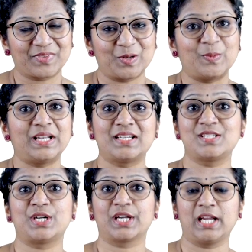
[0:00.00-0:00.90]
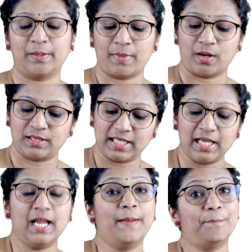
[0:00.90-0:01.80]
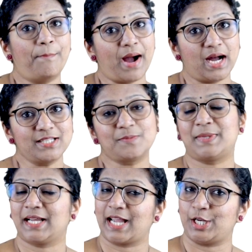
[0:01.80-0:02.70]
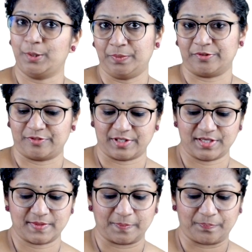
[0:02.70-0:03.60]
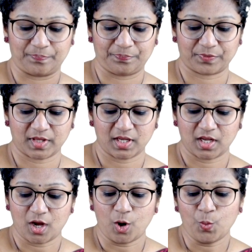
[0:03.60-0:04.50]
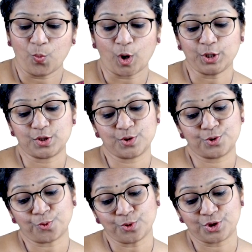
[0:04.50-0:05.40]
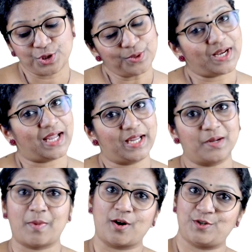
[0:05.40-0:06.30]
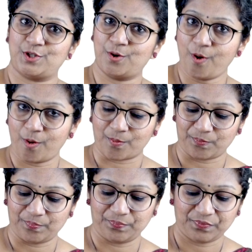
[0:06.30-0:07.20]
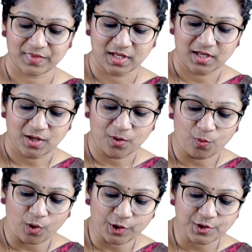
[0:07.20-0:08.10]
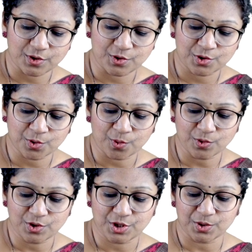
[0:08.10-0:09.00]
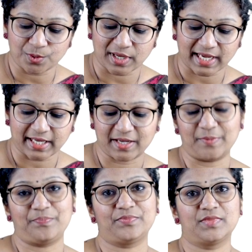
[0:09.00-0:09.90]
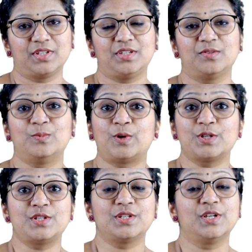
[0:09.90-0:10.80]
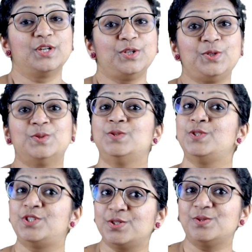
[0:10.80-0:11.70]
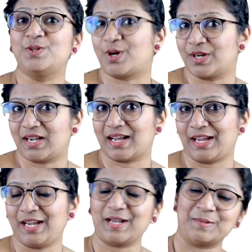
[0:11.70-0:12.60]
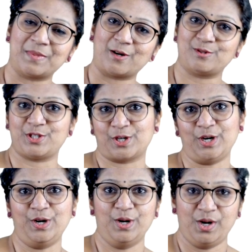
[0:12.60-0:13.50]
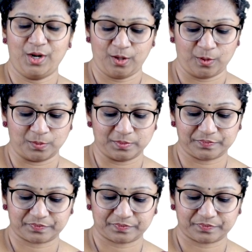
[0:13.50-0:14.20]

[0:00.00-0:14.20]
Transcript: Well, it is talking about the past, but again your preference. What don't you like about your home? What don't you like? What you do not like about your home?